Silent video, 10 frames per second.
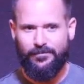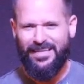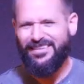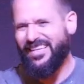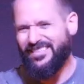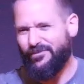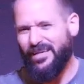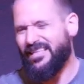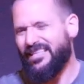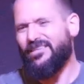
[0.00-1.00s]
yeah, see,
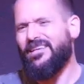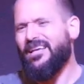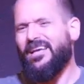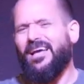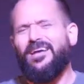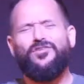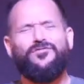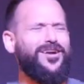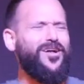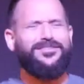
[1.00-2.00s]
right? You've
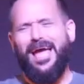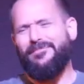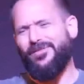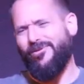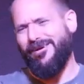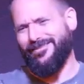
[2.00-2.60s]
got all the time in the world.